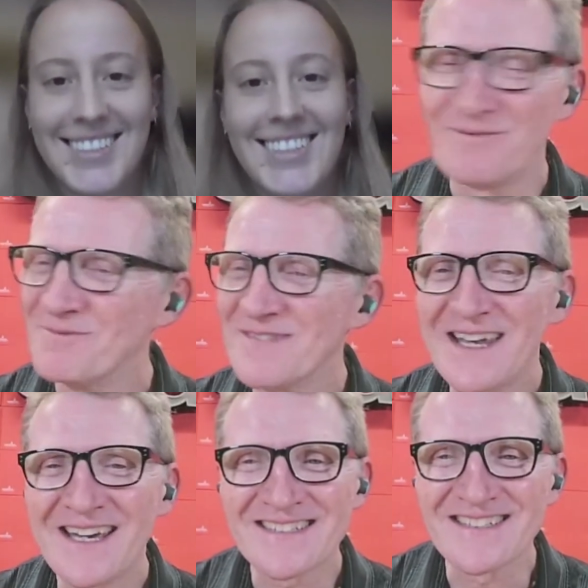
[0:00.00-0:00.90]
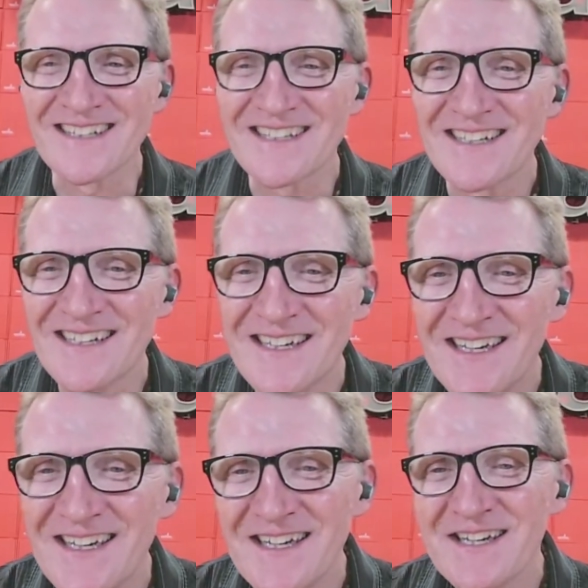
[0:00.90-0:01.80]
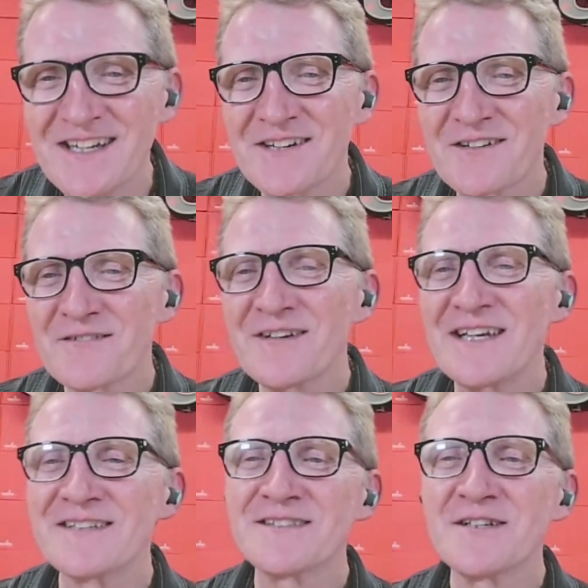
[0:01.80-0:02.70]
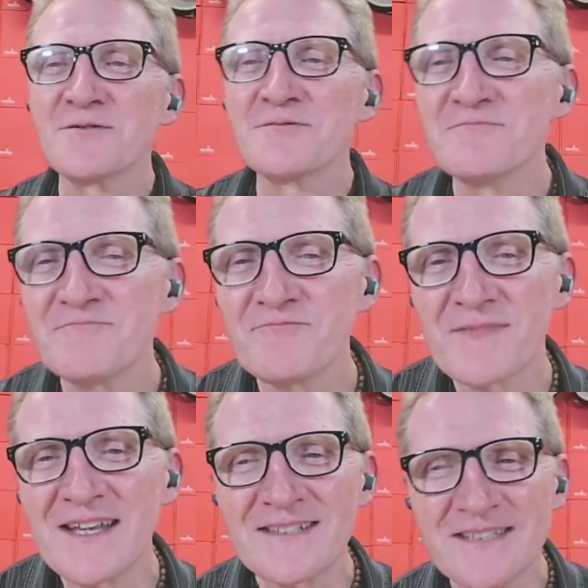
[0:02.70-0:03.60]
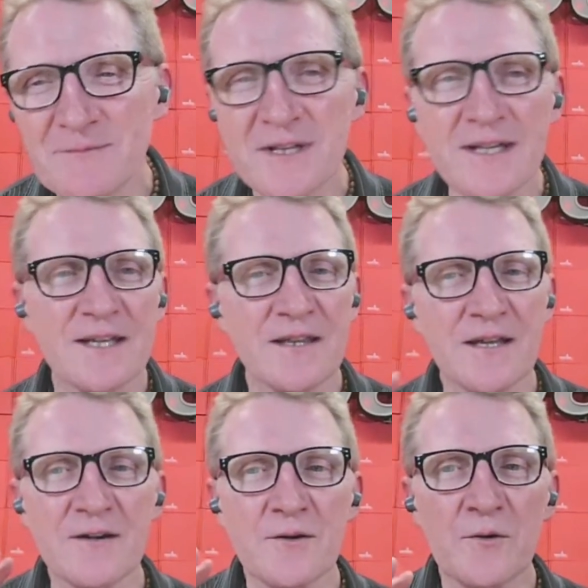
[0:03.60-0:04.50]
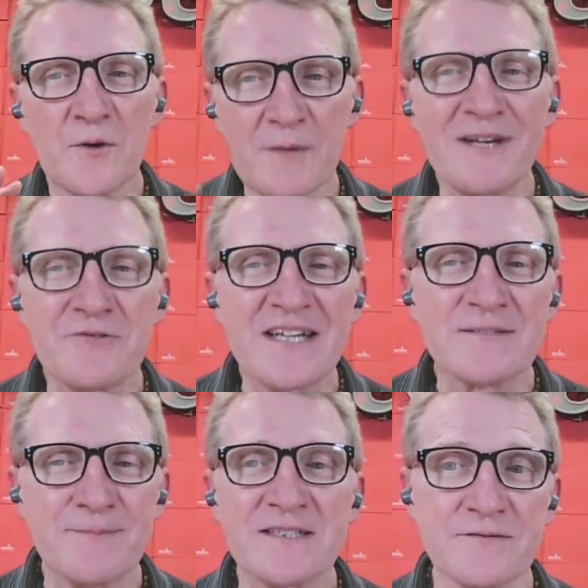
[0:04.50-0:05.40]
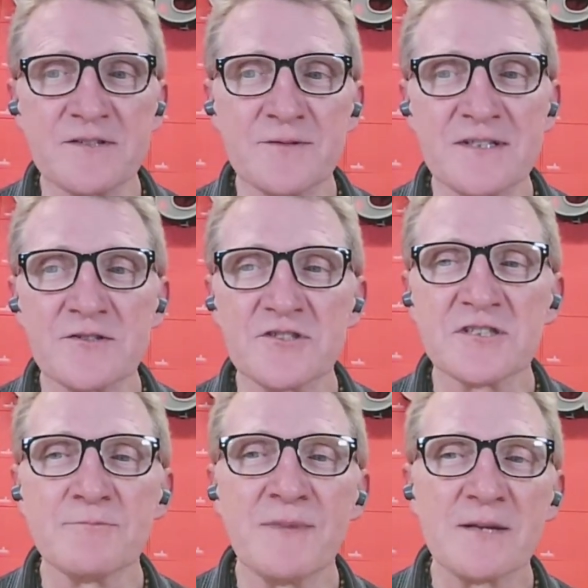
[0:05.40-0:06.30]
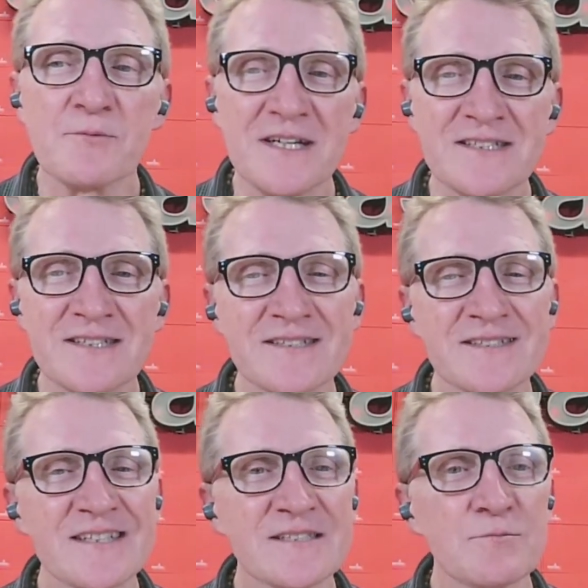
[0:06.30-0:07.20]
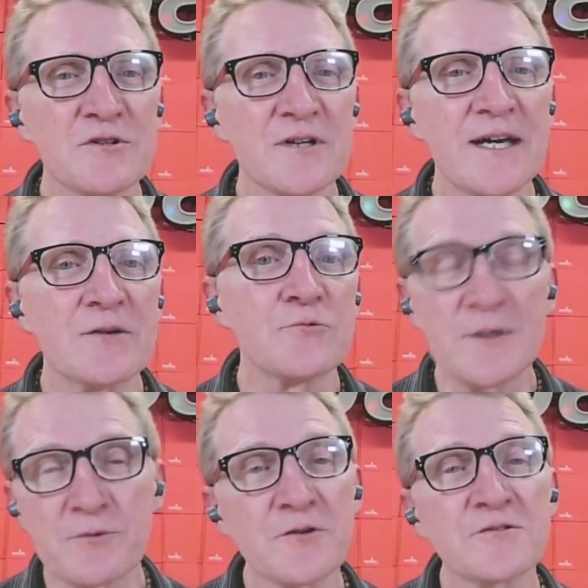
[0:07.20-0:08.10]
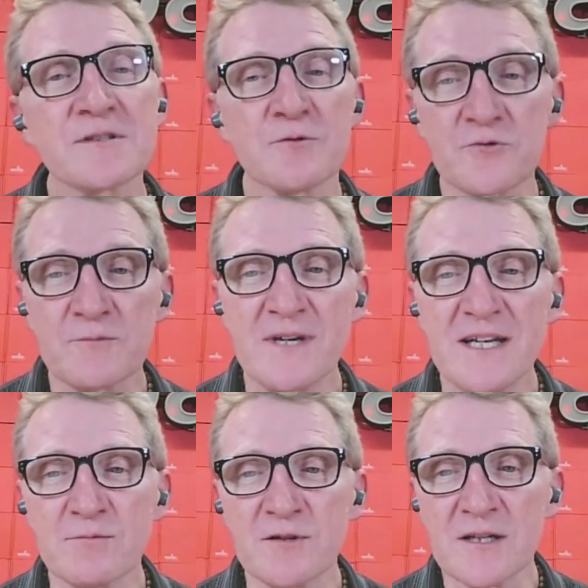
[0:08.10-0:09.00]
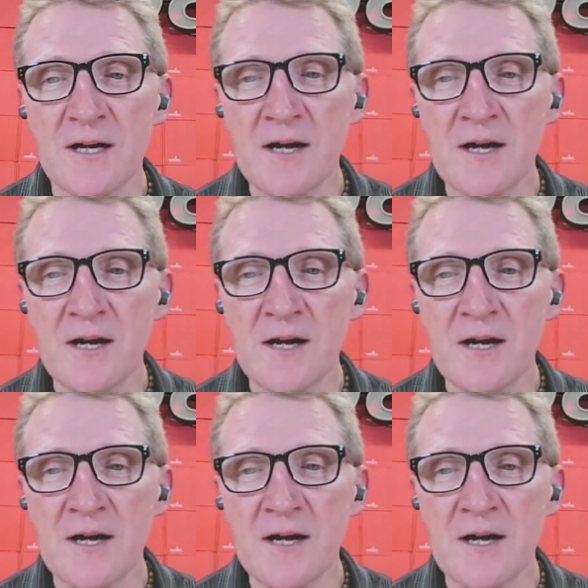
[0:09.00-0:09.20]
yeah, excellent. Great. So it seems like one of the major aspects of this research is to make the process accessible and reproducible, repeatable.